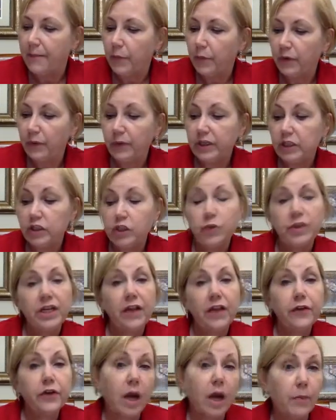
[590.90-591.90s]
we want to do
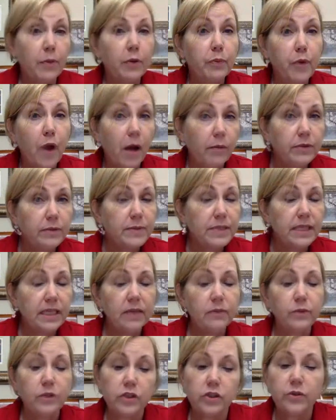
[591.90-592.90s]
another couple problems,
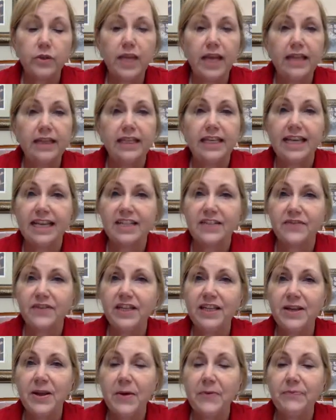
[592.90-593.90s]
and we'll do that in the next
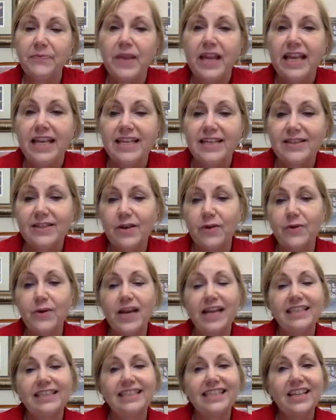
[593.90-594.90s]
video. So
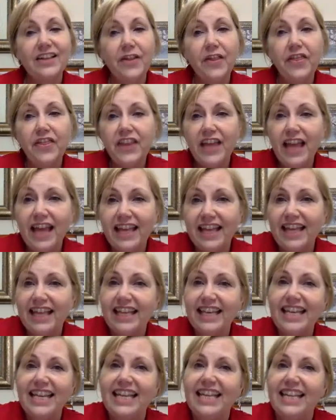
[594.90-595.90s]
until
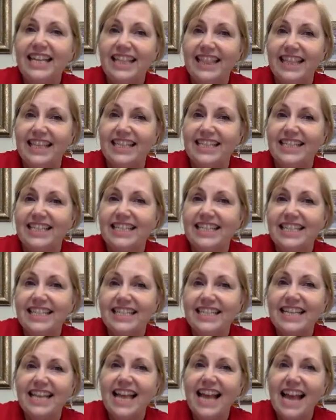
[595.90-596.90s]
then, this
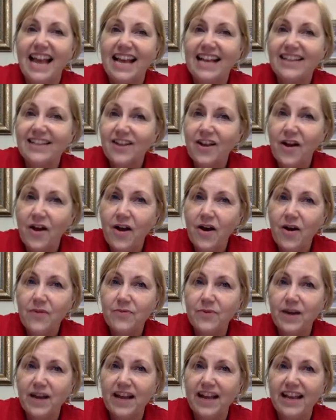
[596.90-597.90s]
is, as
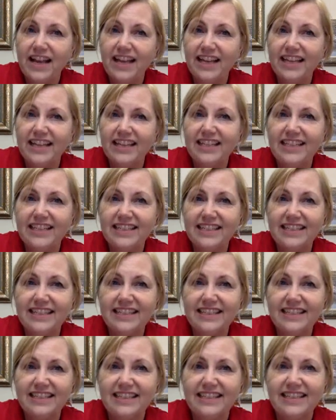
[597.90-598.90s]

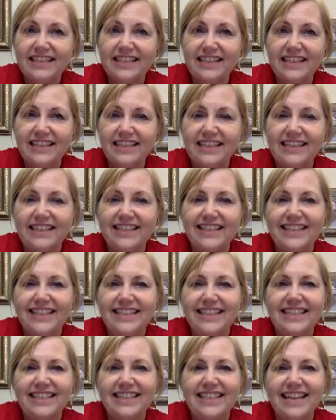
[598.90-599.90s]
always,
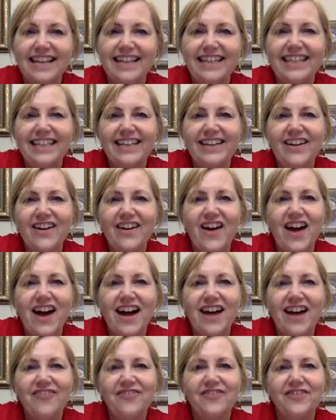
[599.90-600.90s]
signing
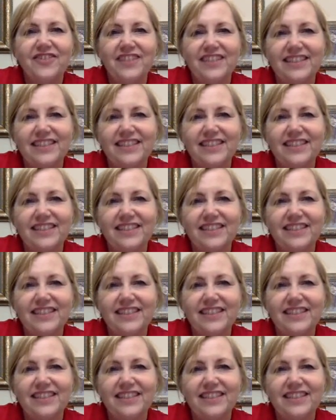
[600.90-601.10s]
off.